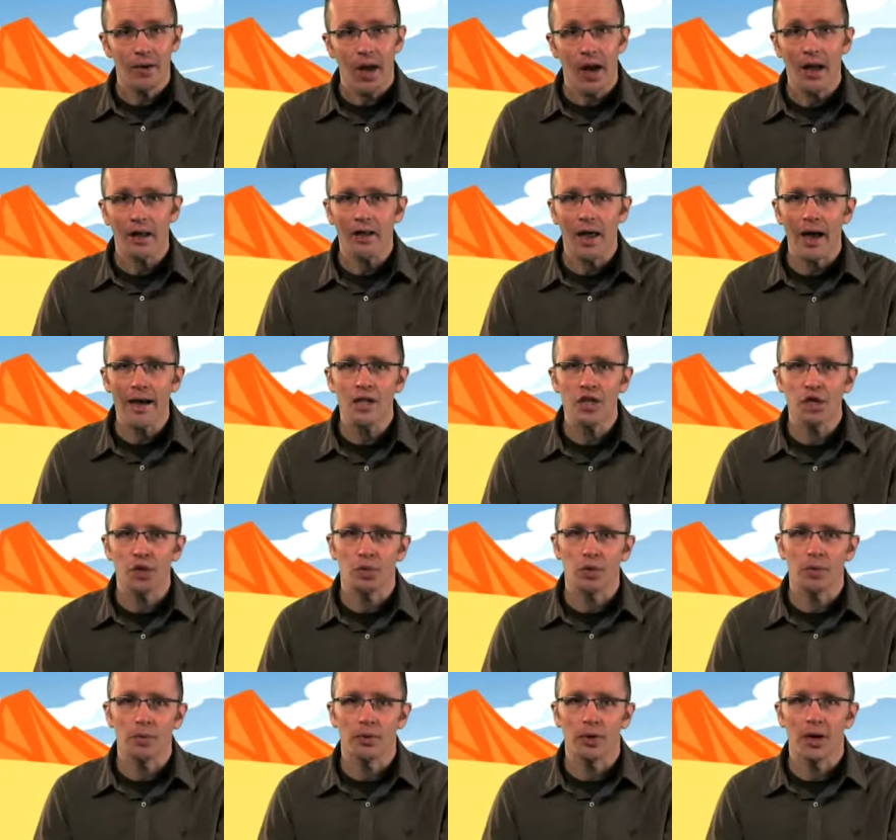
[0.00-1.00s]
Elisha
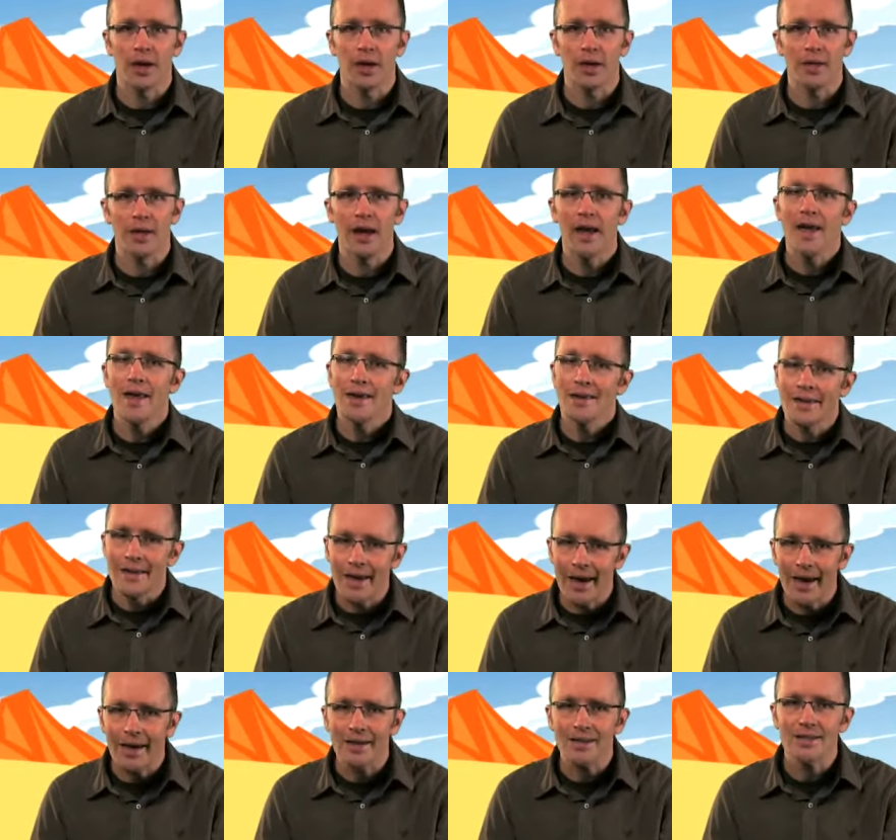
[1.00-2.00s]
replied,
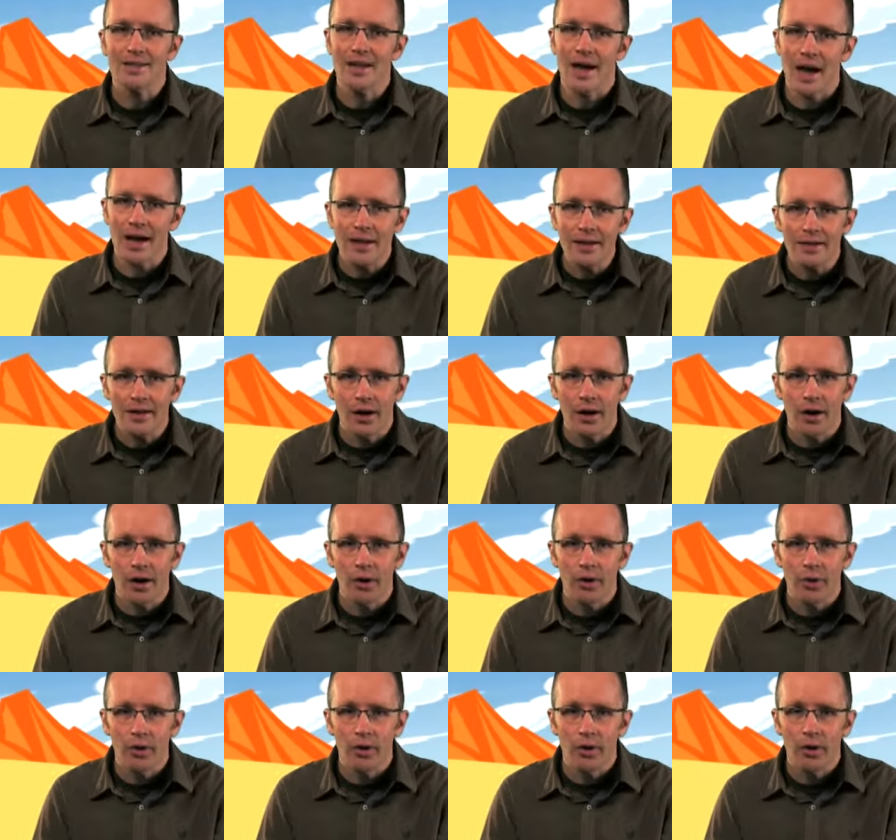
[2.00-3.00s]
Yes, I
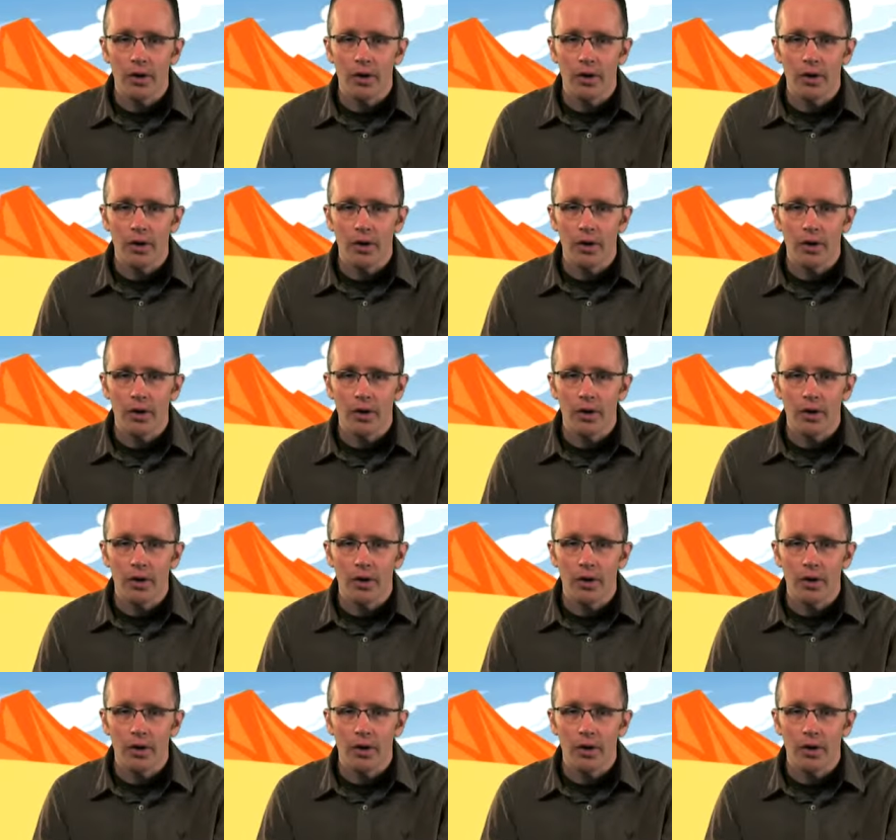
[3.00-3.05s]
know.